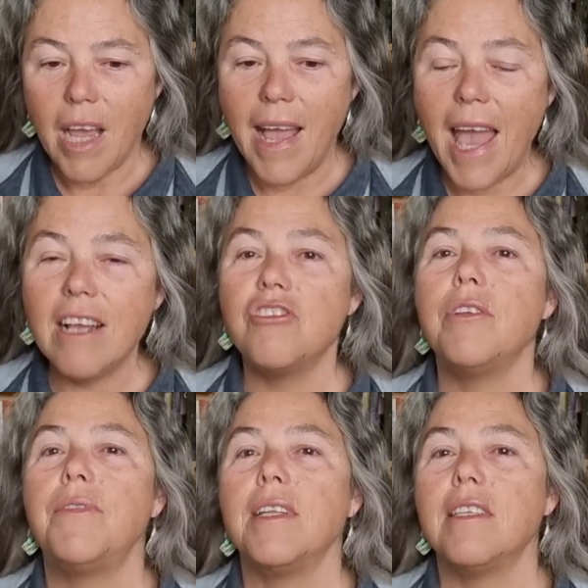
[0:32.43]
I
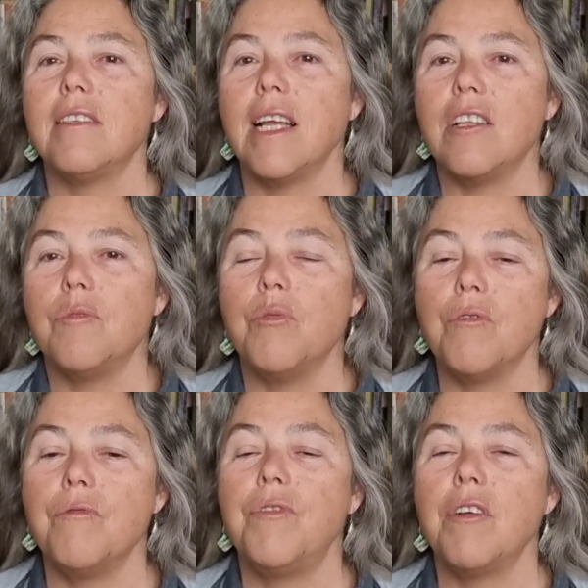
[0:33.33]
actually found the start of the
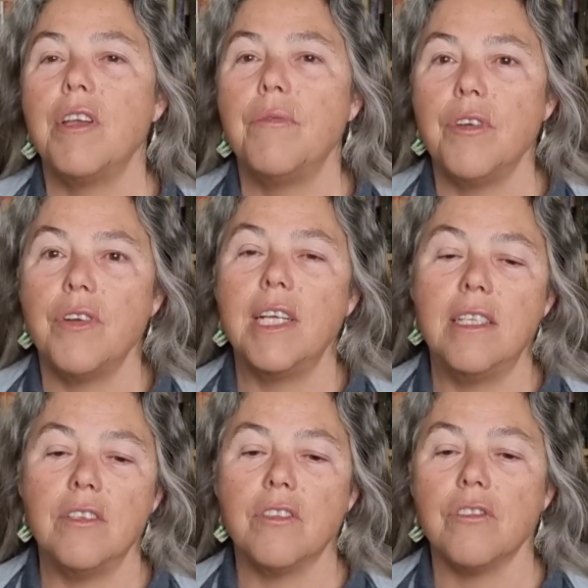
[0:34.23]
book very, very
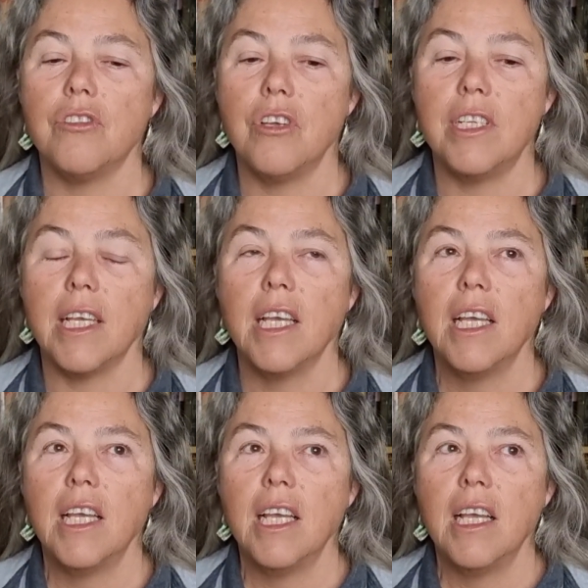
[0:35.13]
disconcerting.
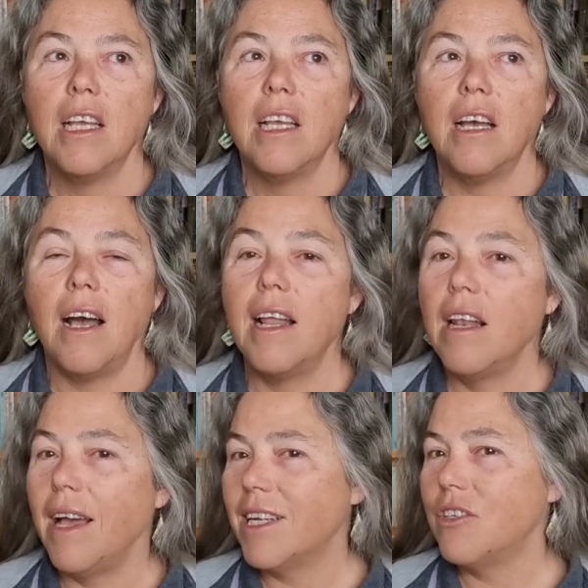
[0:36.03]
I
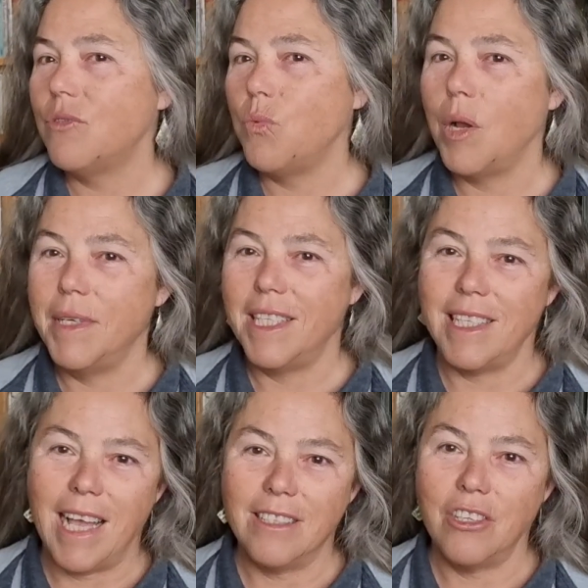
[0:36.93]
liked where we
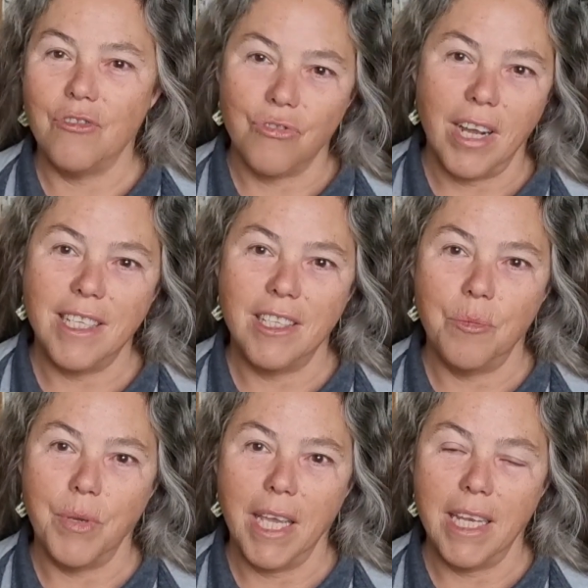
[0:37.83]
started right at
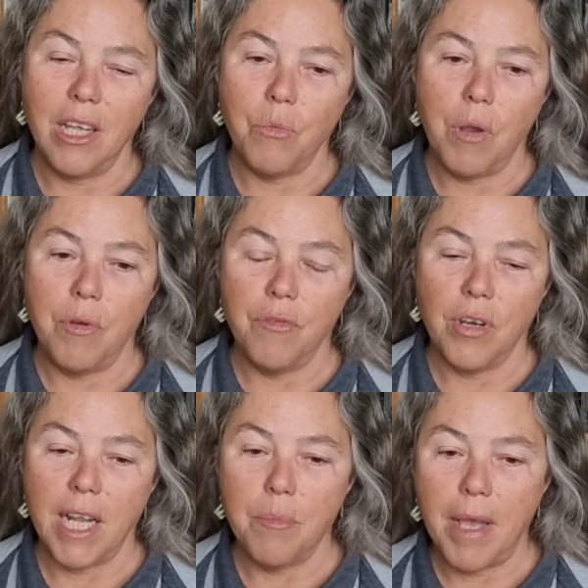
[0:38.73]
the beginning, where we've
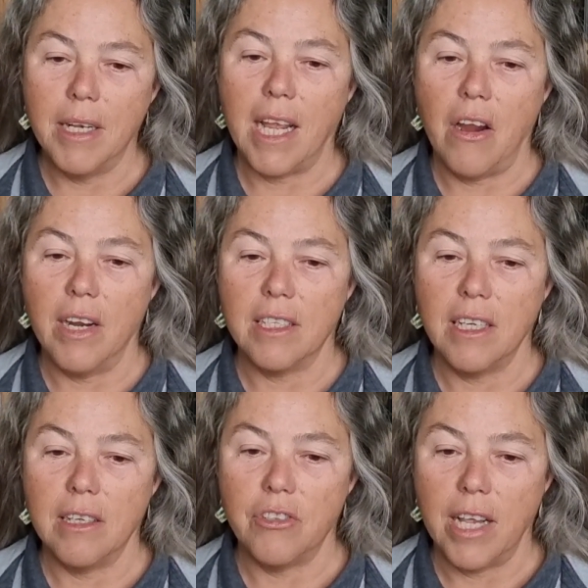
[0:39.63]
got our main
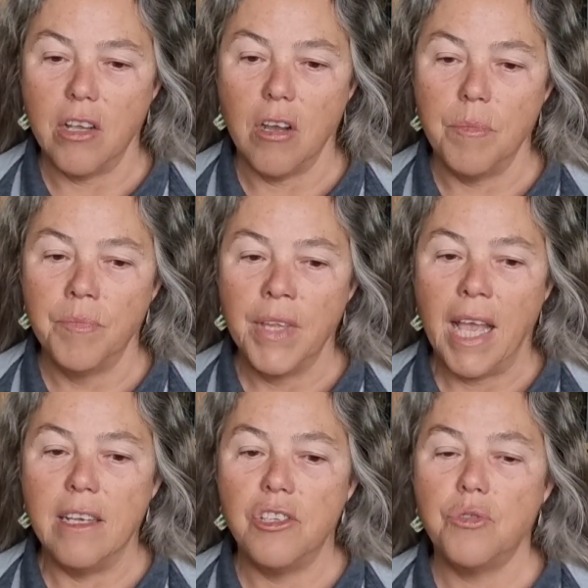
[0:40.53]
character, Jacob,
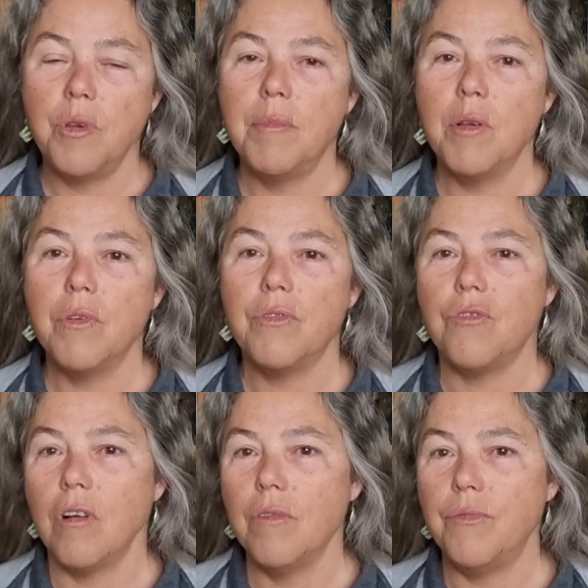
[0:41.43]
and he's swimming with
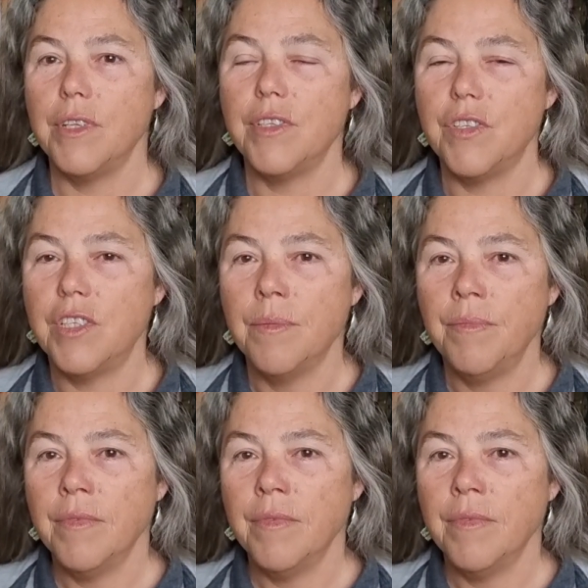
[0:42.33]
dolphins.